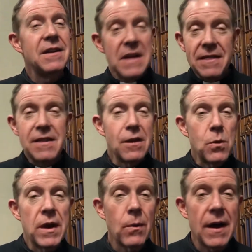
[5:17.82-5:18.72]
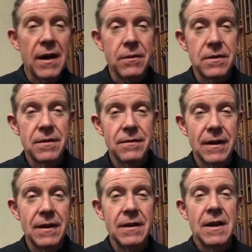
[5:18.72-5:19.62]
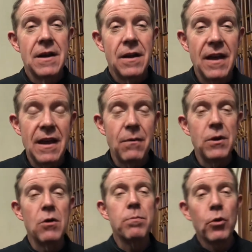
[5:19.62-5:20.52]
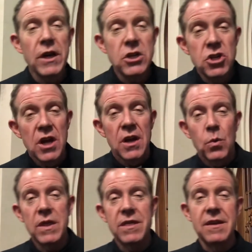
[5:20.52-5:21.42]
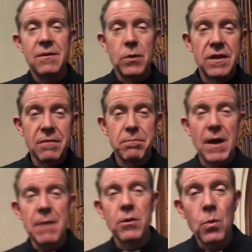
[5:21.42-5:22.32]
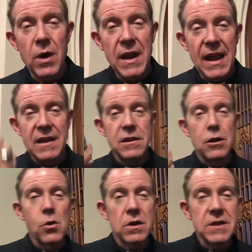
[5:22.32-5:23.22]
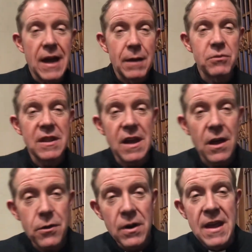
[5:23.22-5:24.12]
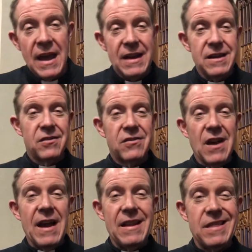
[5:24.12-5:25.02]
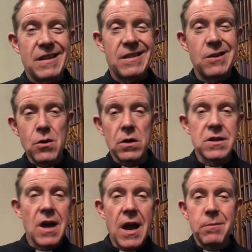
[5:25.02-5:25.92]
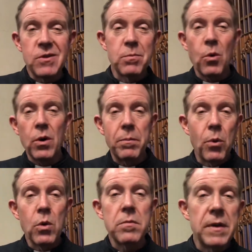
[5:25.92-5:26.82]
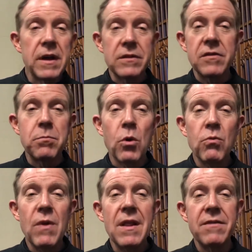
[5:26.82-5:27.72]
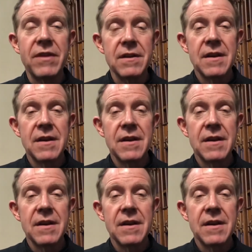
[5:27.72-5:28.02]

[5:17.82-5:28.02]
not the other way around. Right? We don't preach with the Bible in one hand and the New York Times in the other and decide that the New York Times is more important because it's more relevant.